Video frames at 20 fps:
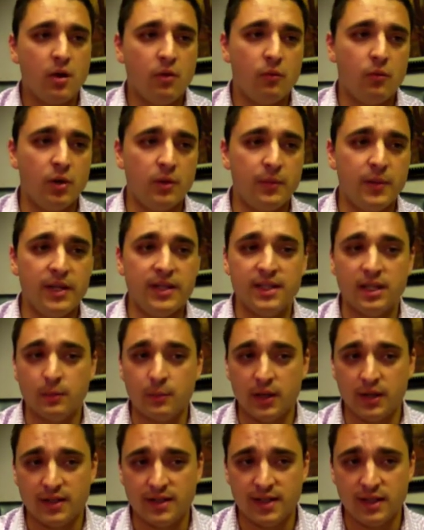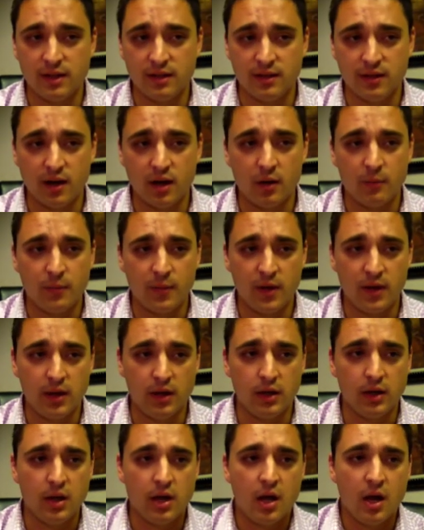would be DBT
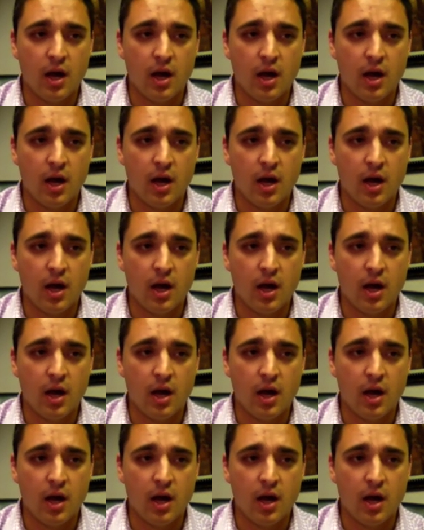therapy.